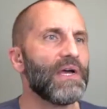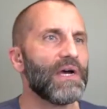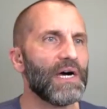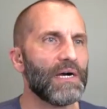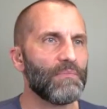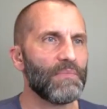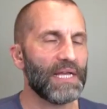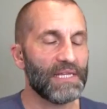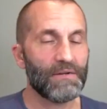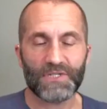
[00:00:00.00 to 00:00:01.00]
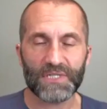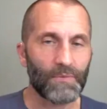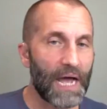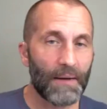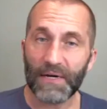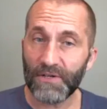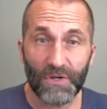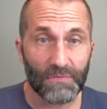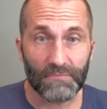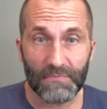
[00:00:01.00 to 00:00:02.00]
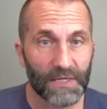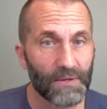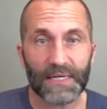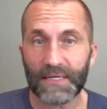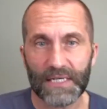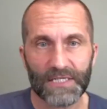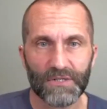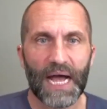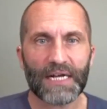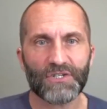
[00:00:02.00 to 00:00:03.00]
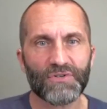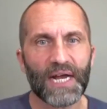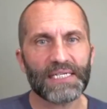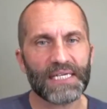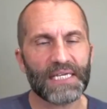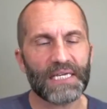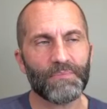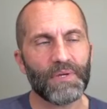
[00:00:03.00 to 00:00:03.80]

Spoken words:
And then it was just like, well, how about you? So I tried to keep